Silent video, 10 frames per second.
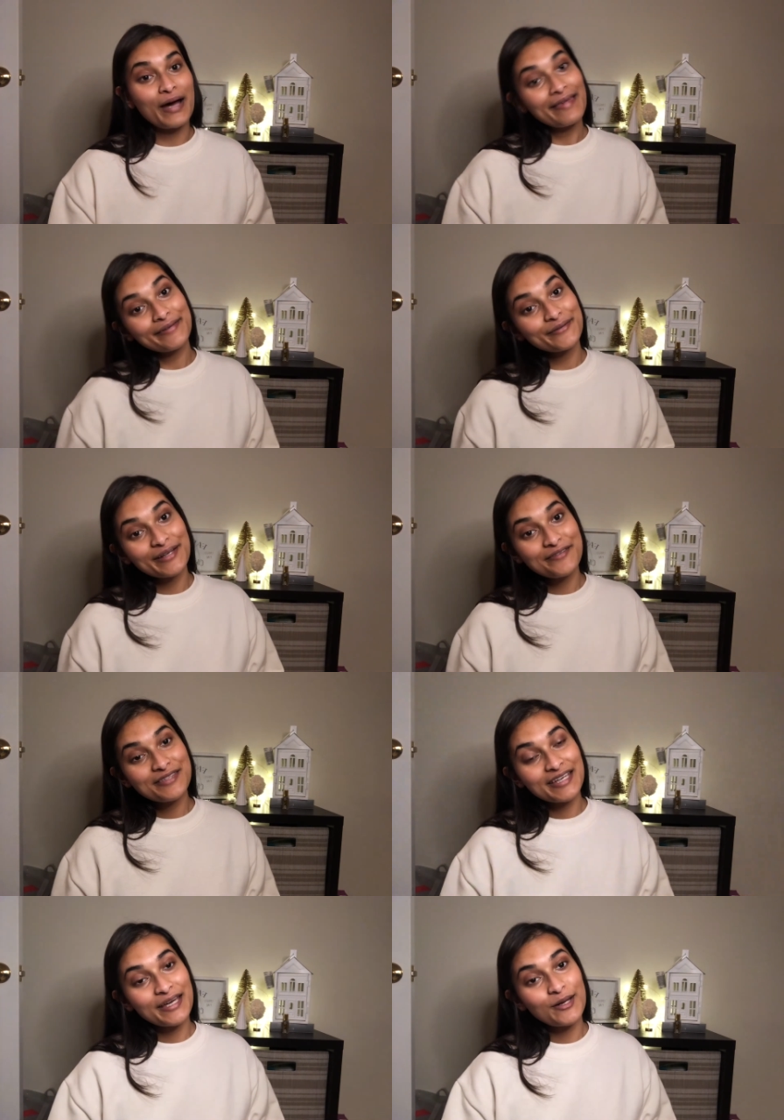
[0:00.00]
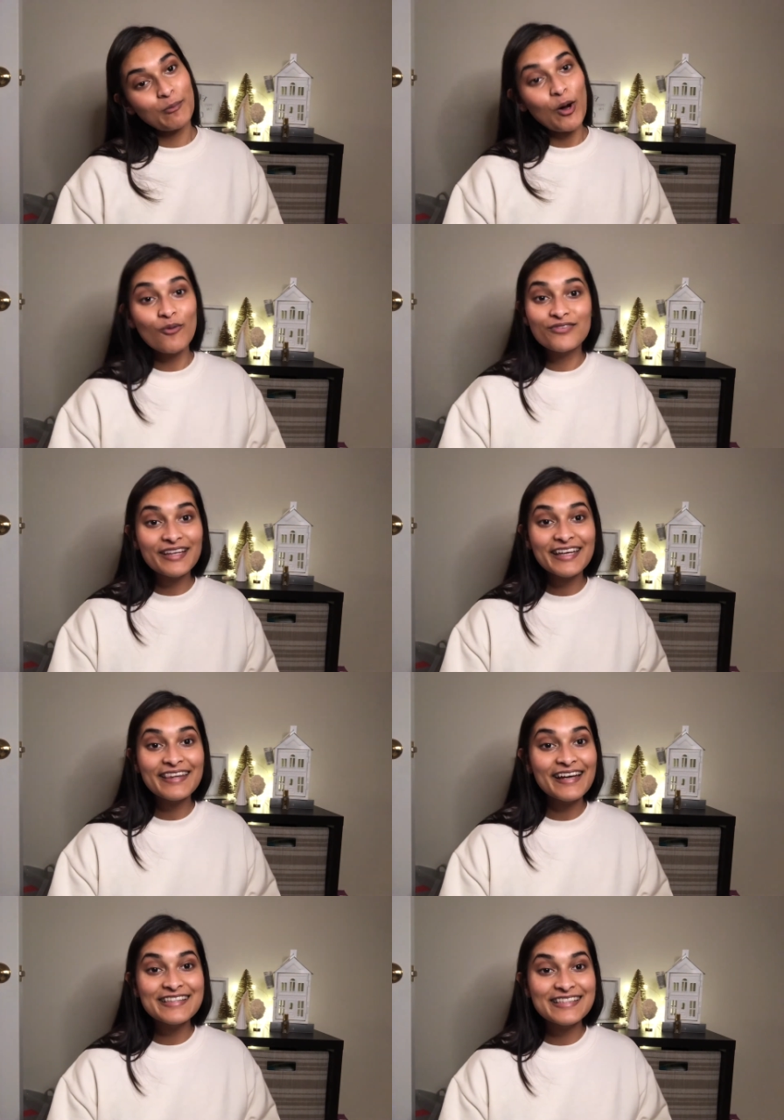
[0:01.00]
little gift to him. Hopefully he
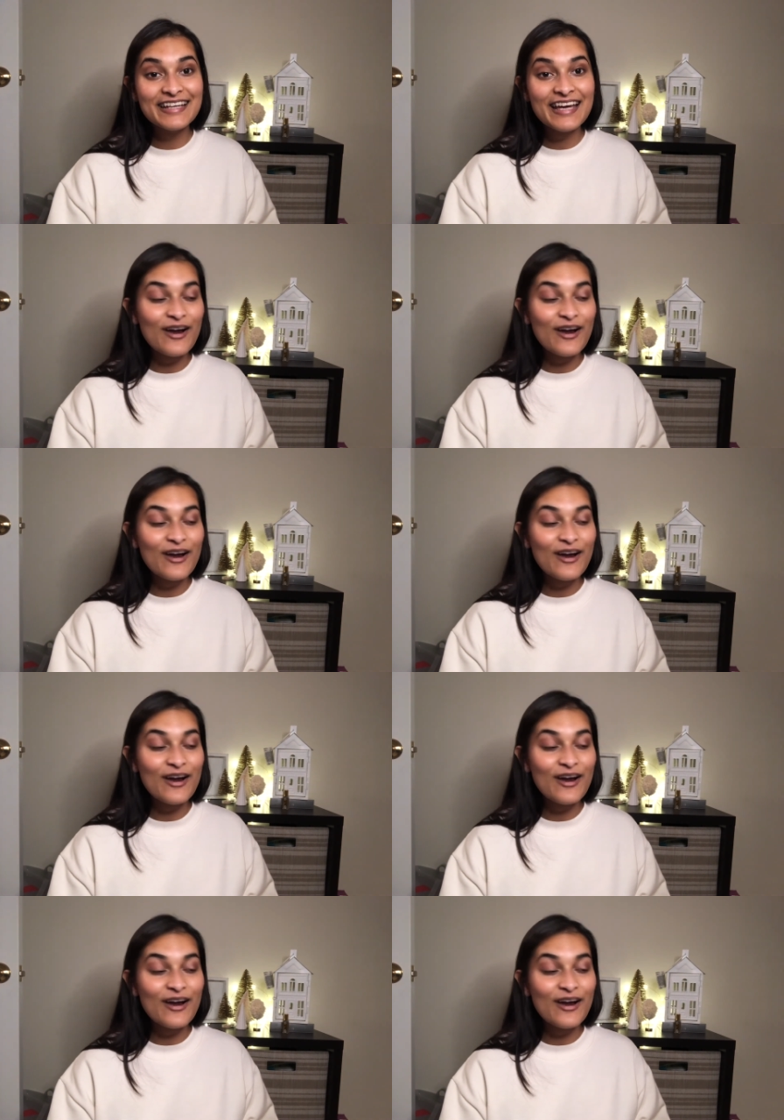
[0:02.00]
likes it.